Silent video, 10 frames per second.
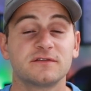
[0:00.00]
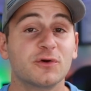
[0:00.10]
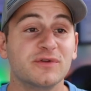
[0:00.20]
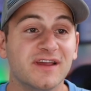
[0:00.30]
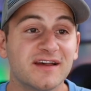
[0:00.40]

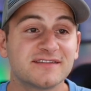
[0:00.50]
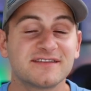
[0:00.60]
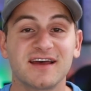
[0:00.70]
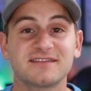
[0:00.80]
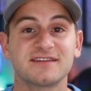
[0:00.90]
So, yes,
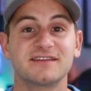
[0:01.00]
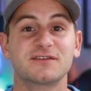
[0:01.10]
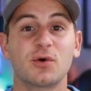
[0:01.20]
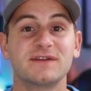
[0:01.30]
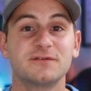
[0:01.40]
Tesla is
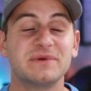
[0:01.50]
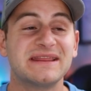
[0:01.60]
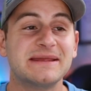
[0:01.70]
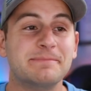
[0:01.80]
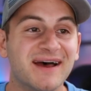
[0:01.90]
going to be
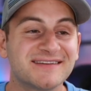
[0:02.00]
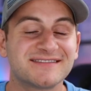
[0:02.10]
the best